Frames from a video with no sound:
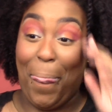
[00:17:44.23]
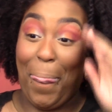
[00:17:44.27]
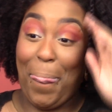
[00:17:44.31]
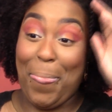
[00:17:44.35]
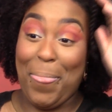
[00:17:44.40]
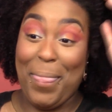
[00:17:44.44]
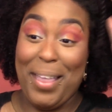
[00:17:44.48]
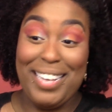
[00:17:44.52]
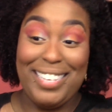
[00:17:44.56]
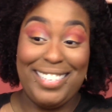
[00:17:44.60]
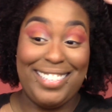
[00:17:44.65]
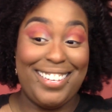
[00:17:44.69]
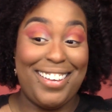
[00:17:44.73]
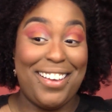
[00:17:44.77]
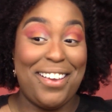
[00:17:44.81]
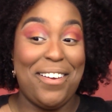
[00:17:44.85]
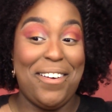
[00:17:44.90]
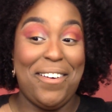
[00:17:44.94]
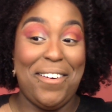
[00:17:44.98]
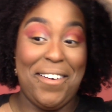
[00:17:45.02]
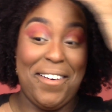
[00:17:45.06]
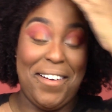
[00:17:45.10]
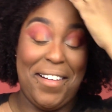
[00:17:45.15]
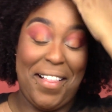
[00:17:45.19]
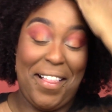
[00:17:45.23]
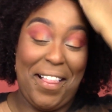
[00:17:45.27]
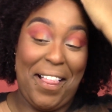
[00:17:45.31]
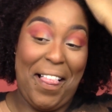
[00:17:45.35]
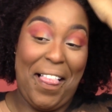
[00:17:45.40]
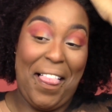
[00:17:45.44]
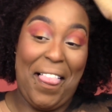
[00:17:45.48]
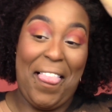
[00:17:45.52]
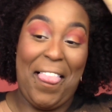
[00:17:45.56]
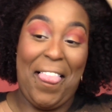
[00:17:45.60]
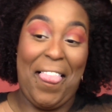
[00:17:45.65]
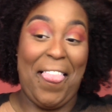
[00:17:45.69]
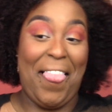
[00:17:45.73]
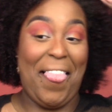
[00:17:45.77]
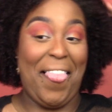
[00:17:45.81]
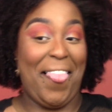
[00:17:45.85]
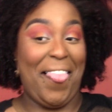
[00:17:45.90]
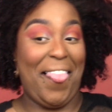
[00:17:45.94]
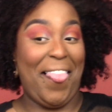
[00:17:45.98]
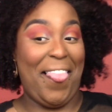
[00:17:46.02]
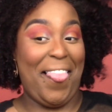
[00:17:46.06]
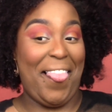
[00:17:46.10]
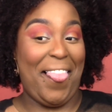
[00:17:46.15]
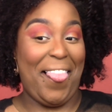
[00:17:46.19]
Listen, y'all,
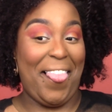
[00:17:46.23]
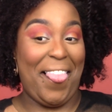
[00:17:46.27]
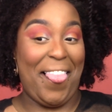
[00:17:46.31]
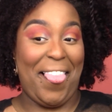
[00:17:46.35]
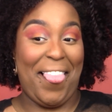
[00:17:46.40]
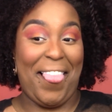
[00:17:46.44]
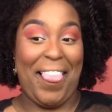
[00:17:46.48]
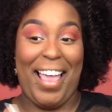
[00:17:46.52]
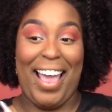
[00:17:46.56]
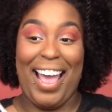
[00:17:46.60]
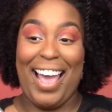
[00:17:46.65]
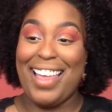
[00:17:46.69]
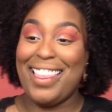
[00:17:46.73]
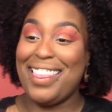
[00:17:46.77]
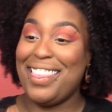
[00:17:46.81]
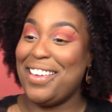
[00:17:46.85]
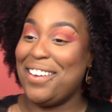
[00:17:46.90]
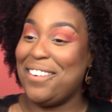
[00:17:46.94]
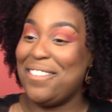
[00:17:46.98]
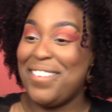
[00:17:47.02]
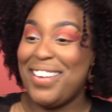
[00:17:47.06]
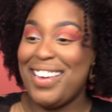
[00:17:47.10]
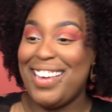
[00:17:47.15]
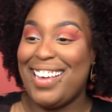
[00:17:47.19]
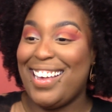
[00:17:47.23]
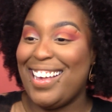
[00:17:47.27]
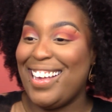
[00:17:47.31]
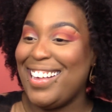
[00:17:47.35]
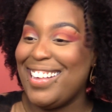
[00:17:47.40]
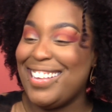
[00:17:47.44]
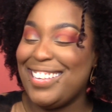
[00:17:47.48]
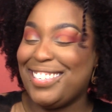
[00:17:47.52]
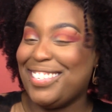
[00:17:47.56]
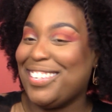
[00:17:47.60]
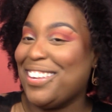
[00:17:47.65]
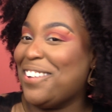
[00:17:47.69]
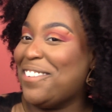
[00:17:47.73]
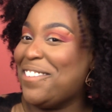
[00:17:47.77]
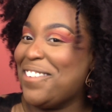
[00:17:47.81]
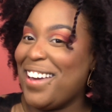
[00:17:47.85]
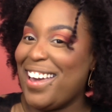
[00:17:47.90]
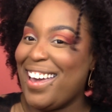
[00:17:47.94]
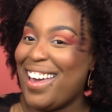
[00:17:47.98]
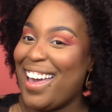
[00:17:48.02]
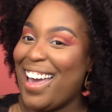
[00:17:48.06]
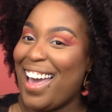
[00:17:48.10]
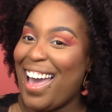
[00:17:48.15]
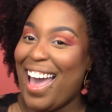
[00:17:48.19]
I think we getting
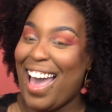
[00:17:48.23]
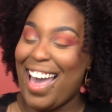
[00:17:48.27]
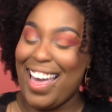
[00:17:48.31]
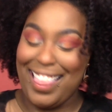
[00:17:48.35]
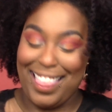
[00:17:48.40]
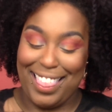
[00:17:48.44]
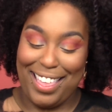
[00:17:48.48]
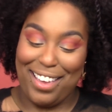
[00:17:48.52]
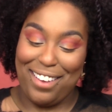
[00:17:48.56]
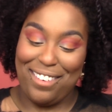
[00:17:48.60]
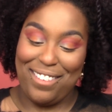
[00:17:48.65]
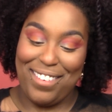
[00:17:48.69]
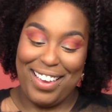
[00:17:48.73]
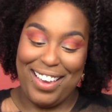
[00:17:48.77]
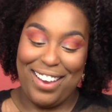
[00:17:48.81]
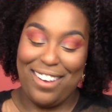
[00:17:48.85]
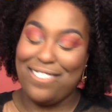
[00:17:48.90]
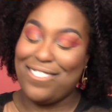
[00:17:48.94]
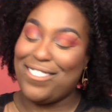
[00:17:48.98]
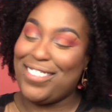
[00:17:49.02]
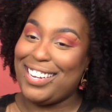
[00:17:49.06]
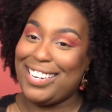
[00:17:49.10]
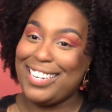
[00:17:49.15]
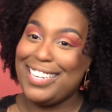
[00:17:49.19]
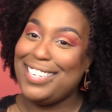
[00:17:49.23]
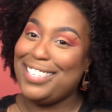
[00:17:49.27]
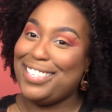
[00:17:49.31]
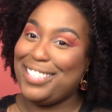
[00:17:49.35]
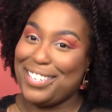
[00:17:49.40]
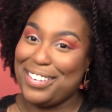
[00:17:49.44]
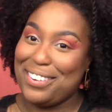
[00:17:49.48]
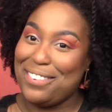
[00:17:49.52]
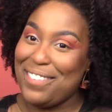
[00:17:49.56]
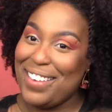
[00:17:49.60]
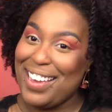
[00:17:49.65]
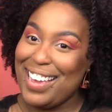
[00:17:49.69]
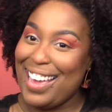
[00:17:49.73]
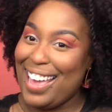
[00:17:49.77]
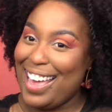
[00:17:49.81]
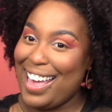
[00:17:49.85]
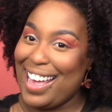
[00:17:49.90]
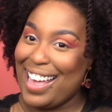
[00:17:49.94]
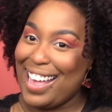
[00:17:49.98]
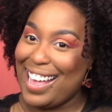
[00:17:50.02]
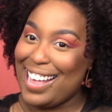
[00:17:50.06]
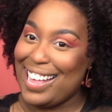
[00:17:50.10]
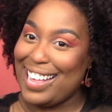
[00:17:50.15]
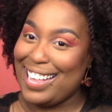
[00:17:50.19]
somewhere. I think we are really doing
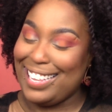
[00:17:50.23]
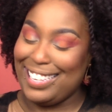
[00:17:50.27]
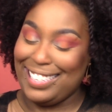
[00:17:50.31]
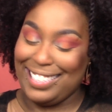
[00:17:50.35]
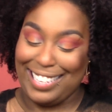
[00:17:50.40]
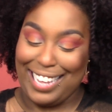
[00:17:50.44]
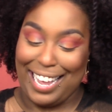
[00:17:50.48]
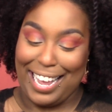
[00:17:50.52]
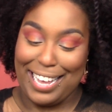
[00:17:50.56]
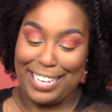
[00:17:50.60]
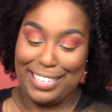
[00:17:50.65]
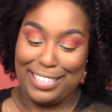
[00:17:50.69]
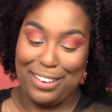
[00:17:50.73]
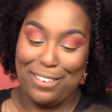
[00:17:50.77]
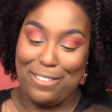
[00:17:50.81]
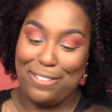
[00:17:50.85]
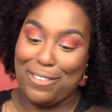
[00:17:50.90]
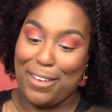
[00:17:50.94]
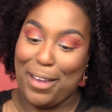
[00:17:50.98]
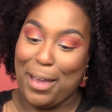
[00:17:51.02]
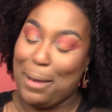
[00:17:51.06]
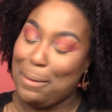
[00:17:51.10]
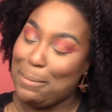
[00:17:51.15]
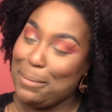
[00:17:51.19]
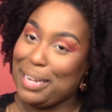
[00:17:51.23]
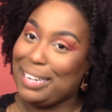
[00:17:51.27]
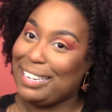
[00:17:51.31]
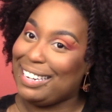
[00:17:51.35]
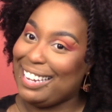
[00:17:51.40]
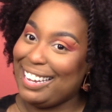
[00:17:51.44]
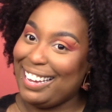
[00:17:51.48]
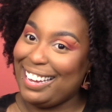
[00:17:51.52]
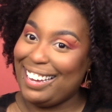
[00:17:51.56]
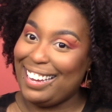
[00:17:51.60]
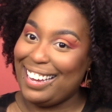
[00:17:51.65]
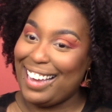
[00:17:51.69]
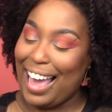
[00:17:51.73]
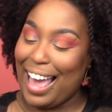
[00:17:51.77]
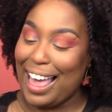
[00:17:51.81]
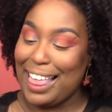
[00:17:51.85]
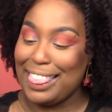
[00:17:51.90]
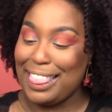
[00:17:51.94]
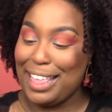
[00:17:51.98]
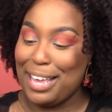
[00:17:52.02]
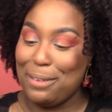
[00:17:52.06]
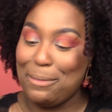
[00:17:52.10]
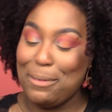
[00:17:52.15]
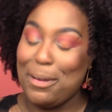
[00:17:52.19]
it. Like as a family, I
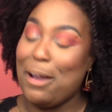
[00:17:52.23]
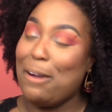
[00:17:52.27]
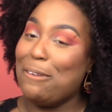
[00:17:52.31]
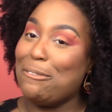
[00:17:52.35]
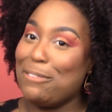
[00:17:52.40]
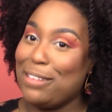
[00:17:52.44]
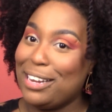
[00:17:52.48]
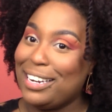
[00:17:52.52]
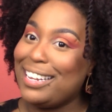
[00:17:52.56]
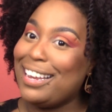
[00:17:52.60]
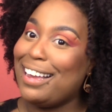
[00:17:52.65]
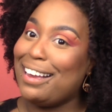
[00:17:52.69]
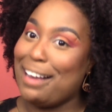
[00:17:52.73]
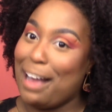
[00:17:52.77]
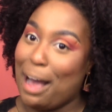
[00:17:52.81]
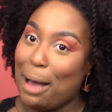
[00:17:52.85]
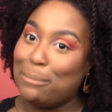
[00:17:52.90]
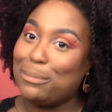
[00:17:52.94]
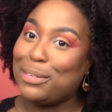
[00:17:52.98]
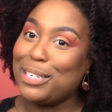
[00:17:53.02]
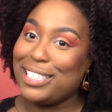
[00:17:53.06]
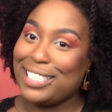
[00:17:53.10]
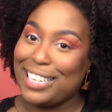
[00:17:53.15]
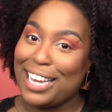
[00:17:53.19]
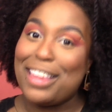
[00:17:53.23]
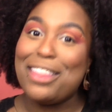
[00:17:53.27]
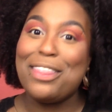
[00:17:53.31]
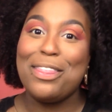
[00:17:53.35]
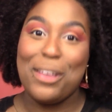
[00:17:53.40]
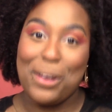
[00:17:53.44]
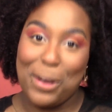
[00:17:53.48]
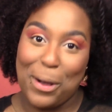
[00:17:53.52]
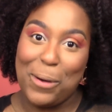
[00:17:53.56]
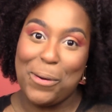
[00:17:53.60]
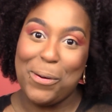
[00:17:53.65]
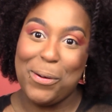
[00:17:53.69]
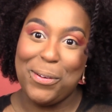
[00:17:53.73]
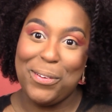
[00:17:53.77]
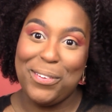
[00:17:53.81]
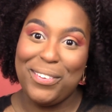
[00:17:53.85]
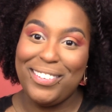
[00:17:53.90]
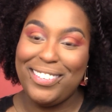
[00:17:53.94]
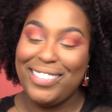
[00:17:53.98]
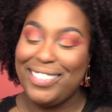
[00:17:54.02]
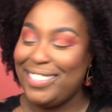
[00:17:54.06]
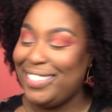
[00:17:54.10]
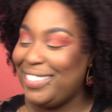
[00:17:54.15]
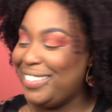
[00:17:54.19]
think we are really accomplishing the goal.